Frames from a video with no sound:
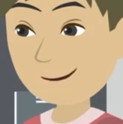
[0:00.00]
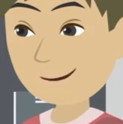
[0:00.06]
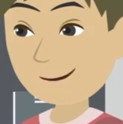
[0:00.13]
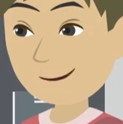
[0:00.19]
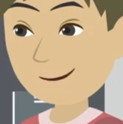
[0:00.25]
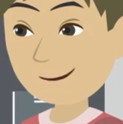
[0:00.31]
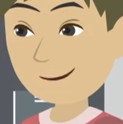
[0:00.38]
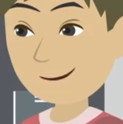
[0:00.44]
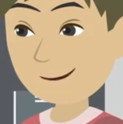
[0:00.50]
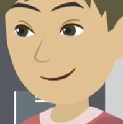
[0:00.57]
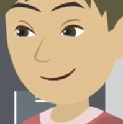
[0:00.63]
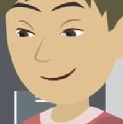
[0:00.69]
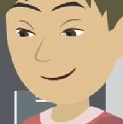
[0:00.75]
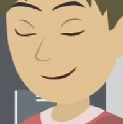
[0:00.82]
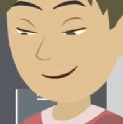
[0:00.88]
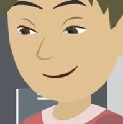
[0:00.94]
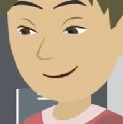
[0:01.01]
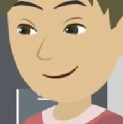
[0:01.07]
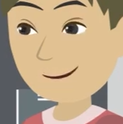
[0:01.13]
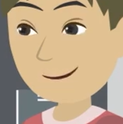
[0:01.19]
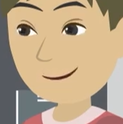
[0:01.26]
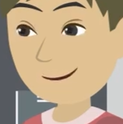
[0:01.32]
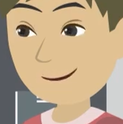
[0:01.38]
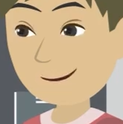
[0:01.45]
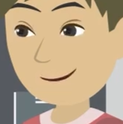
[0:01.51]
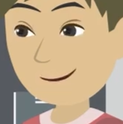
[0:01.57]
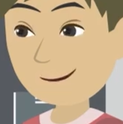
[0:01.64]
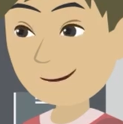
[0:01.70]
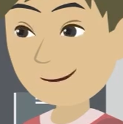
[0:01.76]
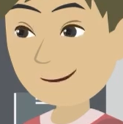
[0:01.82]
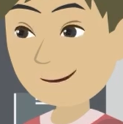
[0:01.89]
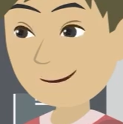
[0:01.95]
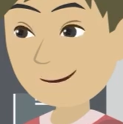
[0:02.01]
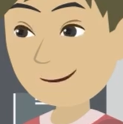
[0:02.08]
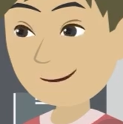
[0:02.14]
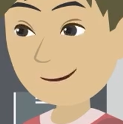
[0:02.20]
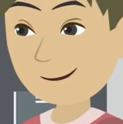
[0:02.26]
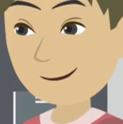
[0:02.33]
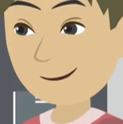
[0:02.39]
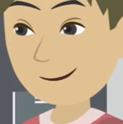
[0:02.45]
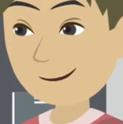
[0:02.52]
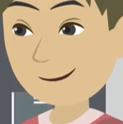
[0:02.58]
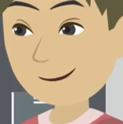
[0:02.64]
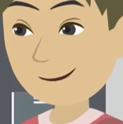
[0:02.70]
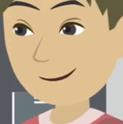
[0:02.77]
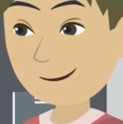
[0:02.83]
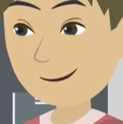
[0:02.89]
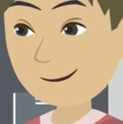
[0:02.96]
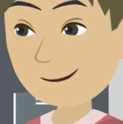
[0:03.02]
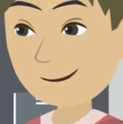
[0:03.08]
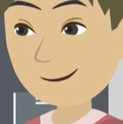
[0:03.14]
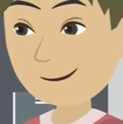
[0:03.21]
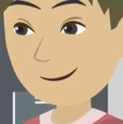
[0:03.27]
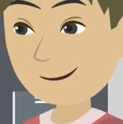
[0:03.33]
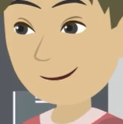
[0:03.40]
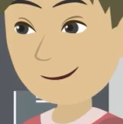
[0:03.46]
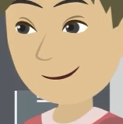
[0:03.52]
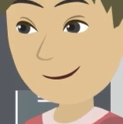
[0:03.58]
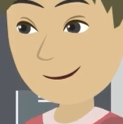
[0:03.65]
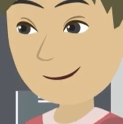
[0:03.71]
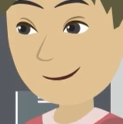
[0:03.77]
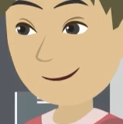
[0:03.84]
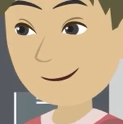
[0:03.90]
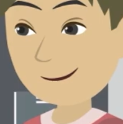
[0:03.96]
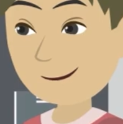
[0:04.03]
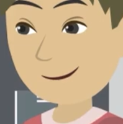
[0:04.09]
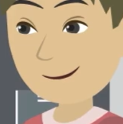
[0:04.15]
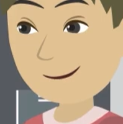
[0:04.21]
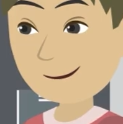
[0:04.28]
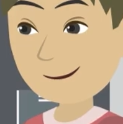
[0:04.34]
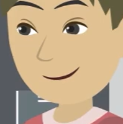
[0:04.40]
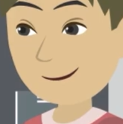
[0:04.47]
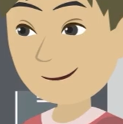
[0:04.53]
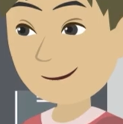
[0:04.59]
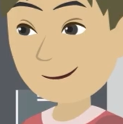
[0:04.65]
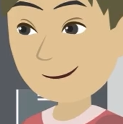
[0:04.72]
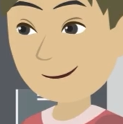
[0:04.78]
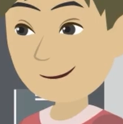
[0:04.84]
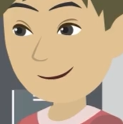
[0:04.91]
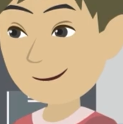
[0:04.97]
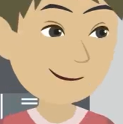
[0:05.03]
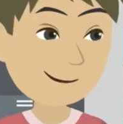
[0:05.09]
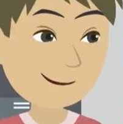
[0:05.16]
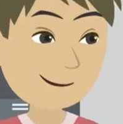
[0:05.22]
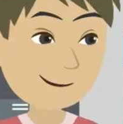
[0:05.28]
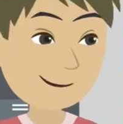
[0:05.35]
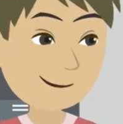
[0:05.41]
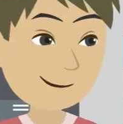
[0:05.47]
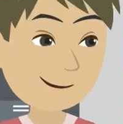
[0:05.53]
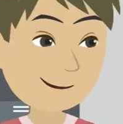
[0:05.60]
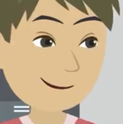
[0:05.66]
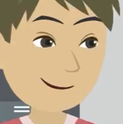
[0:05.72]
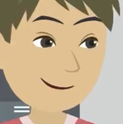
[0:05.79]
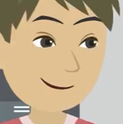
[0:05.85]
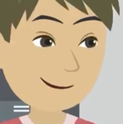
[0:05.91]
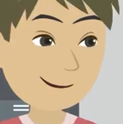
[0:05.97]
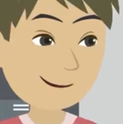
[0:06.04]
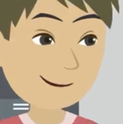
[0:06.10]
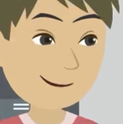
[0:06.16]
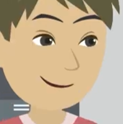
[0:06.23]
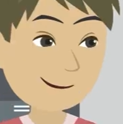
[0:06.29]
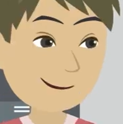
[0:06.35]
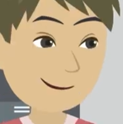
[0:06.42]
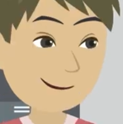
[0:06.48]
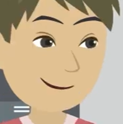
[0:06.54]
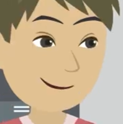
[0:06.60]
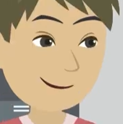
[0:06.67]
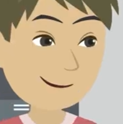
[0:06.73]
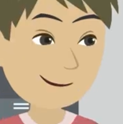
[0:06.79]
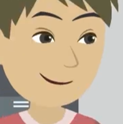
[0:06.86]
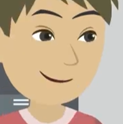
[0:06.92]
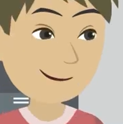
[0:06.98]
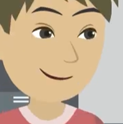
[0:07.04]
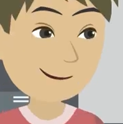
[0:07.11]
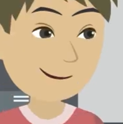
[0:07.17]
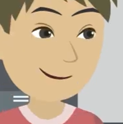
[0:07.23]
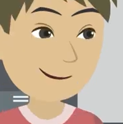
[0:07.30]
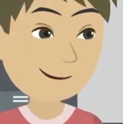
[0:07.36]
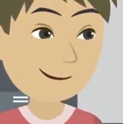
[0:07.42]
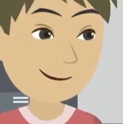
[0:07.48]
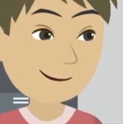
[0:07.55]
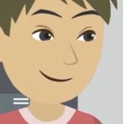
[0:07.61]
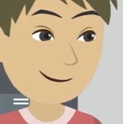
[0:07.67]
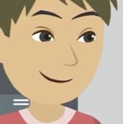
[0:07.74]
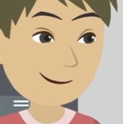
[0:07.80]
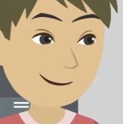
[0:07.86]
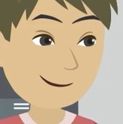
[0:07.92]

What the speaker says: This person isn't speaking.